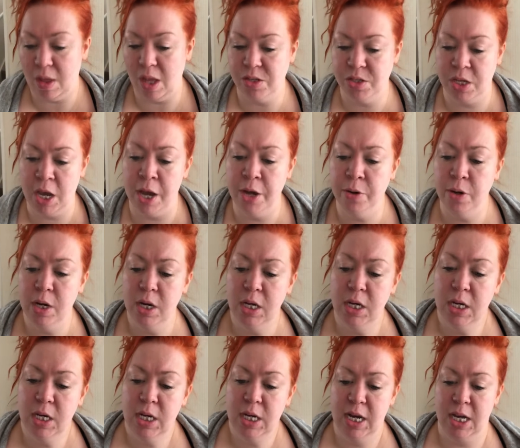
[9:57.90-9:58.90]
So
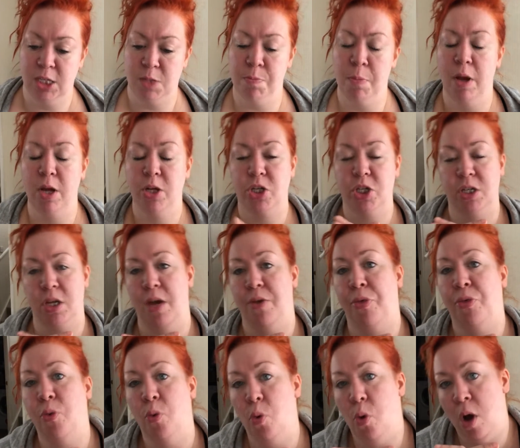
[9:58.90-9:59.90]
as much as I
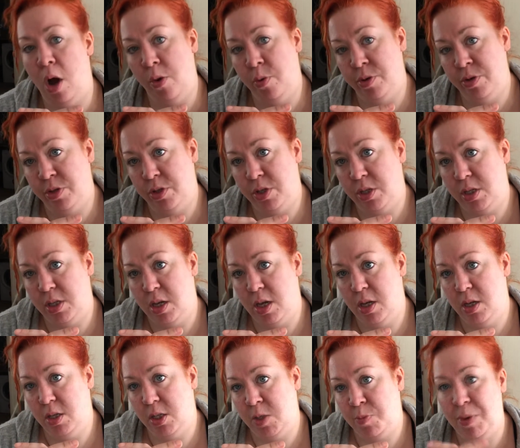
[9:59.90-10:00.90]
thought I was
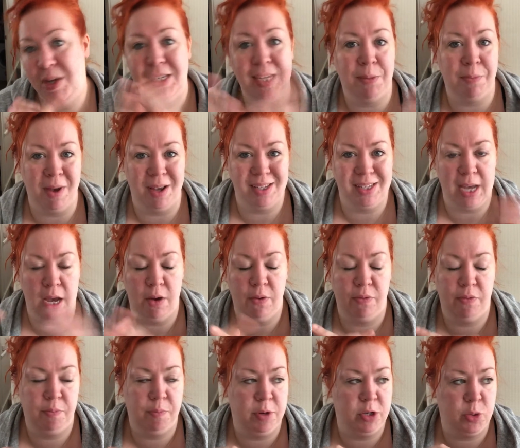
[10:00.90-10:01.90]
splitting
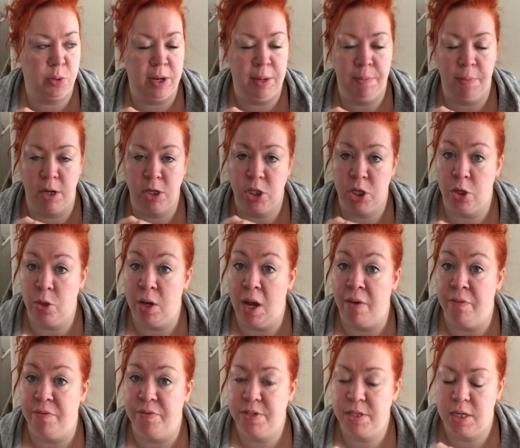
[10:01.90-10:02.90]
myself between my two
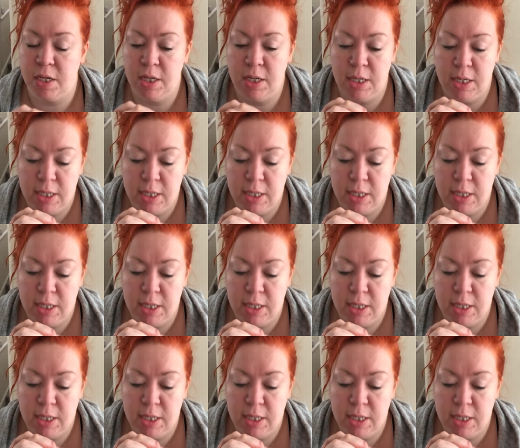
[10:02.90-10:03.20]
loves,